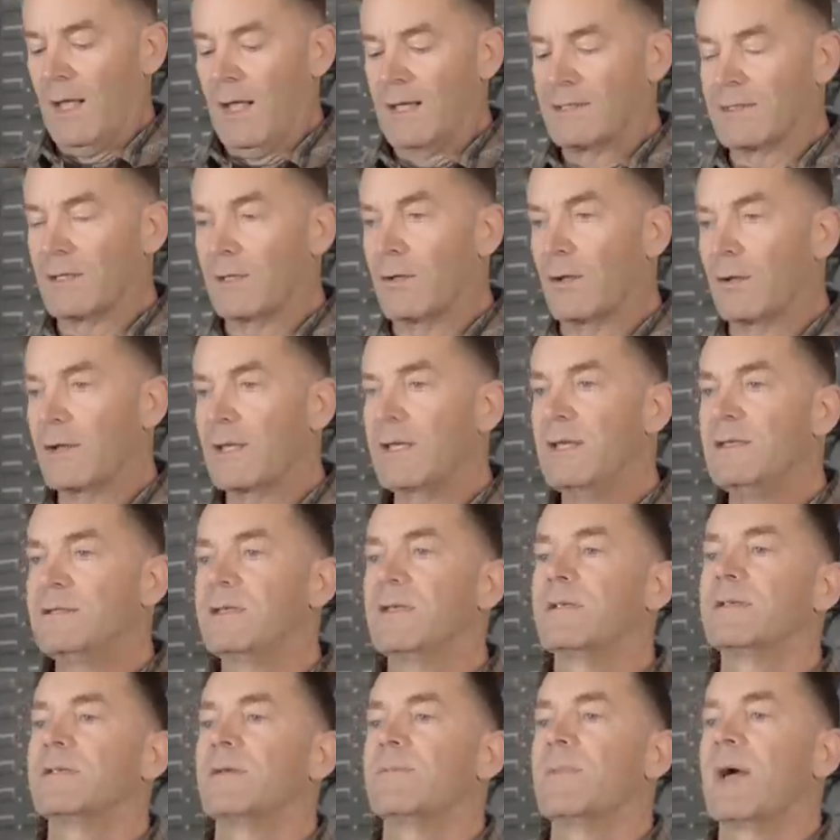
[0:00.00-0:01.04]
It's a lot
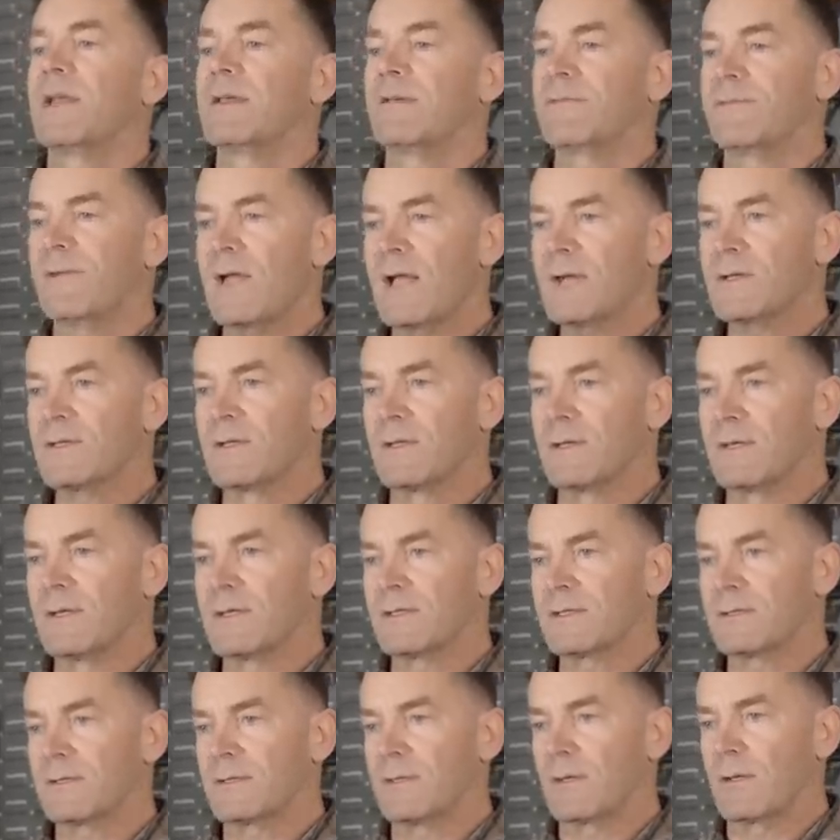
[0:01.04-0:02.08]
easier to manufacture
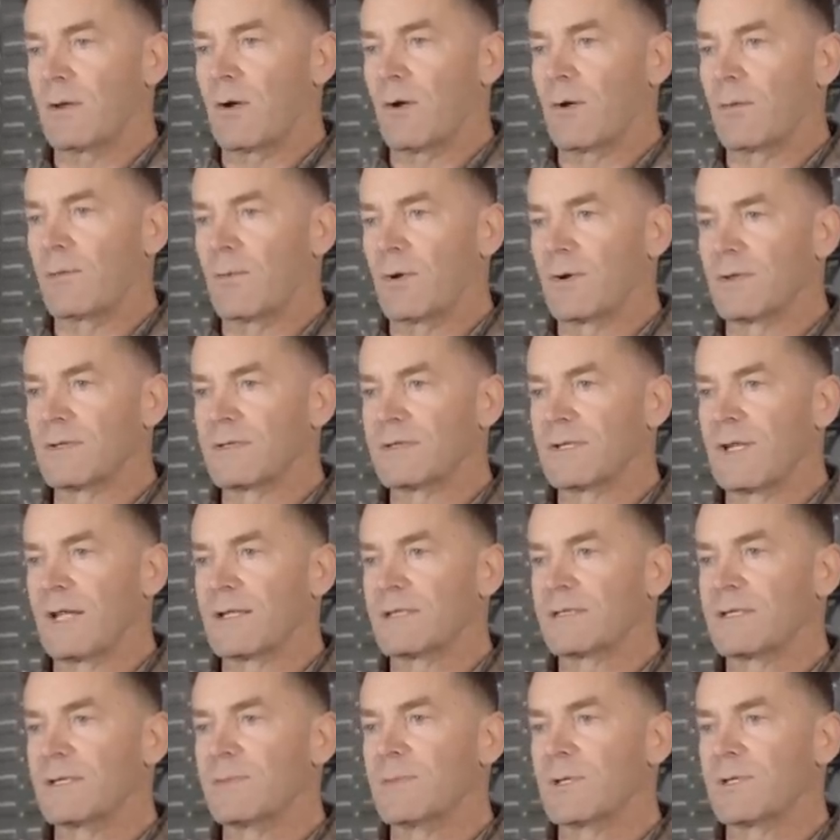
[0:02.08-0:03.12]
this on modern
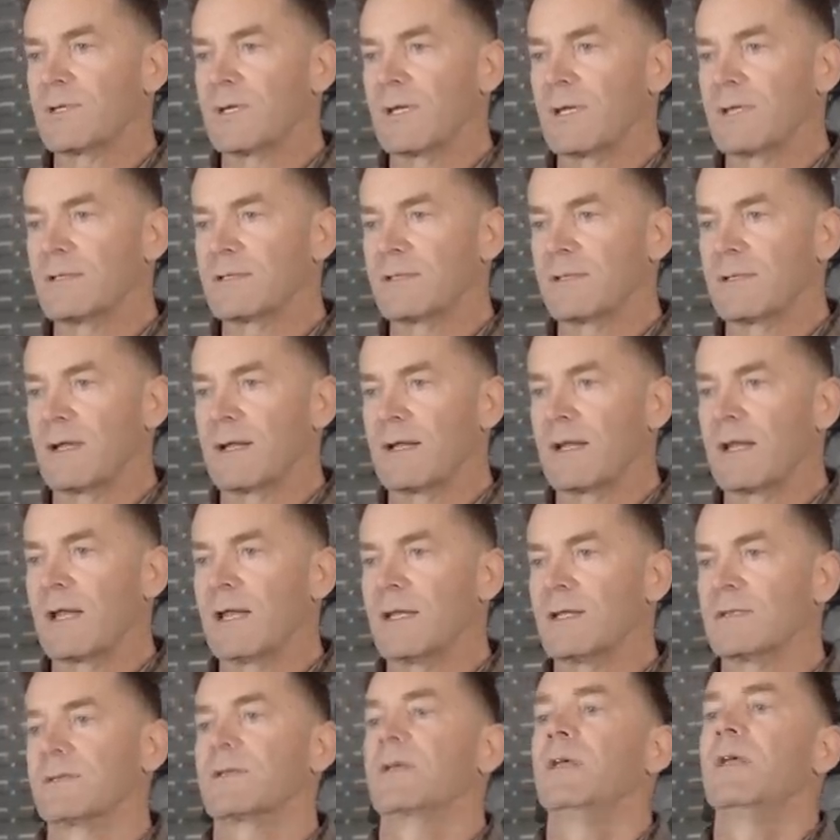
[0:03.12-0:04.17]
CNC machines than it
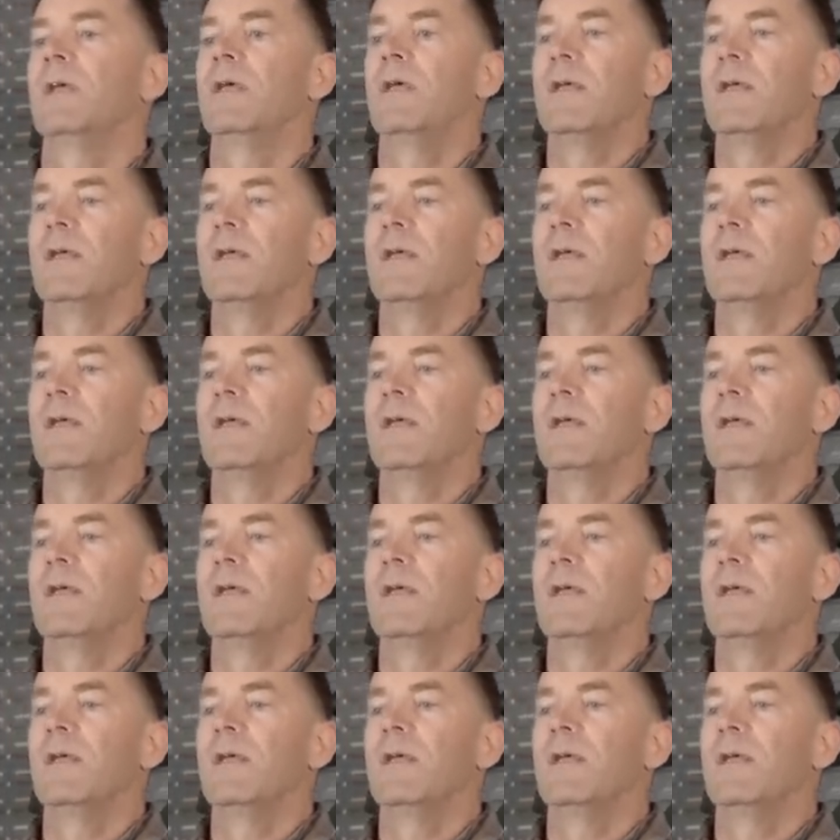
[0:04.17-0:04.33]
is,